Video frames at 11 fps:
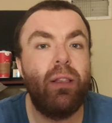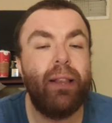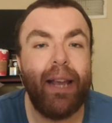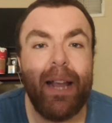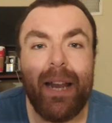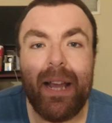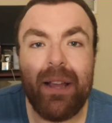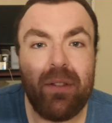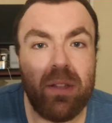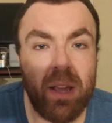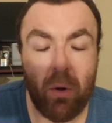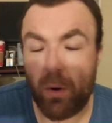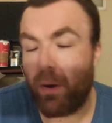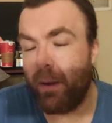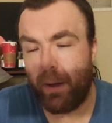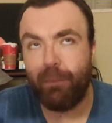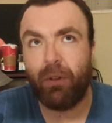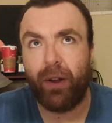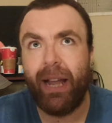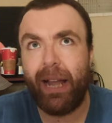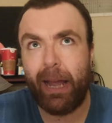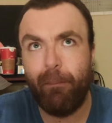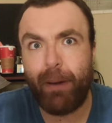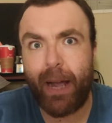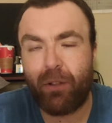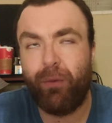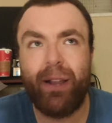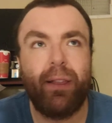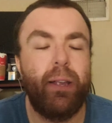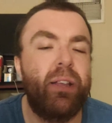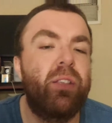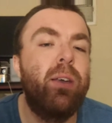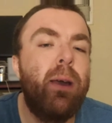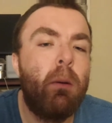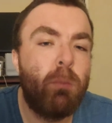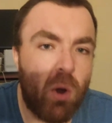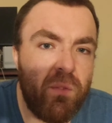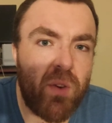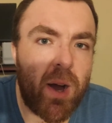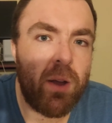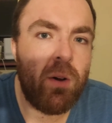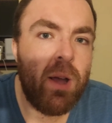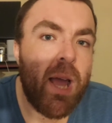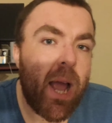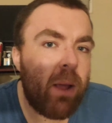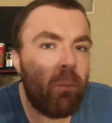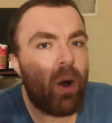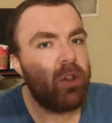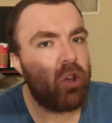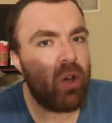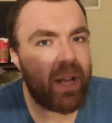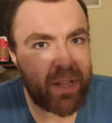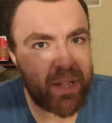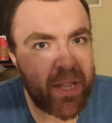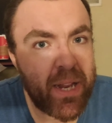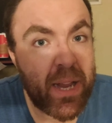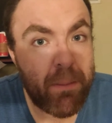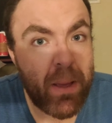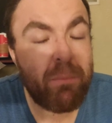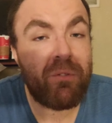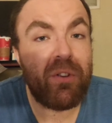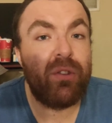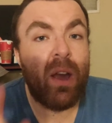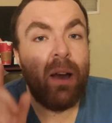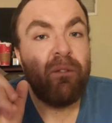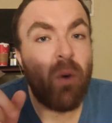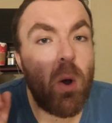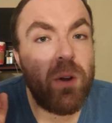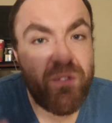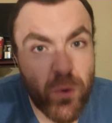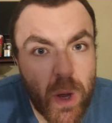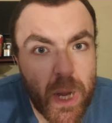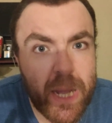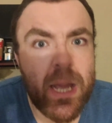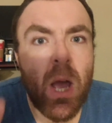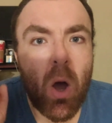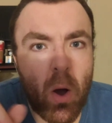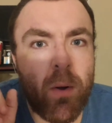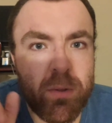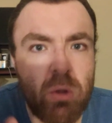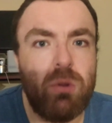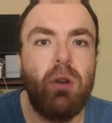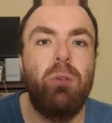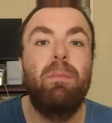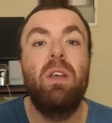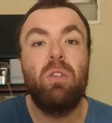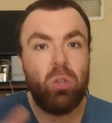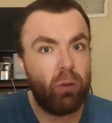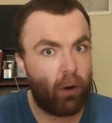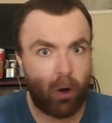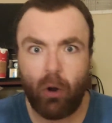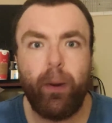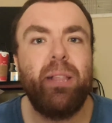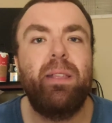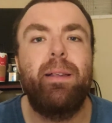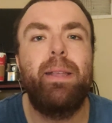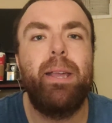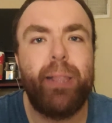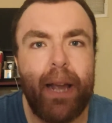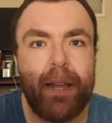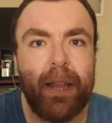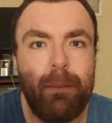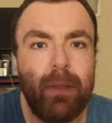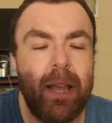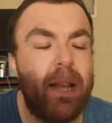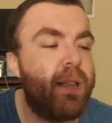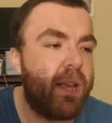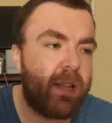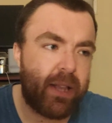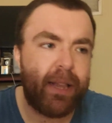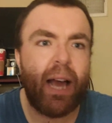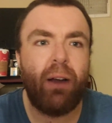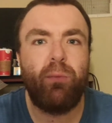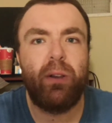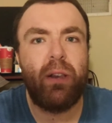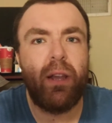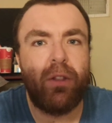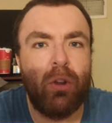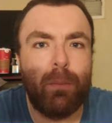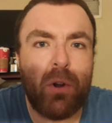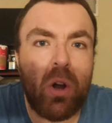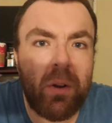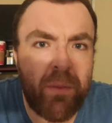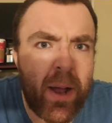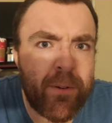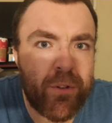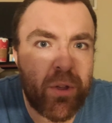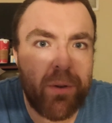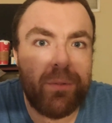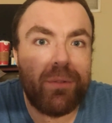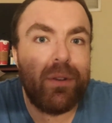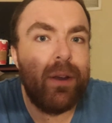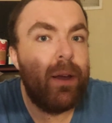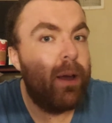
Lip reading: TNA's, Impact Wrestling's profile and watch classic TNA pay-per-views for free on YouTube. ROH does the exact same thing. They did that with the Super Card of Honor shows.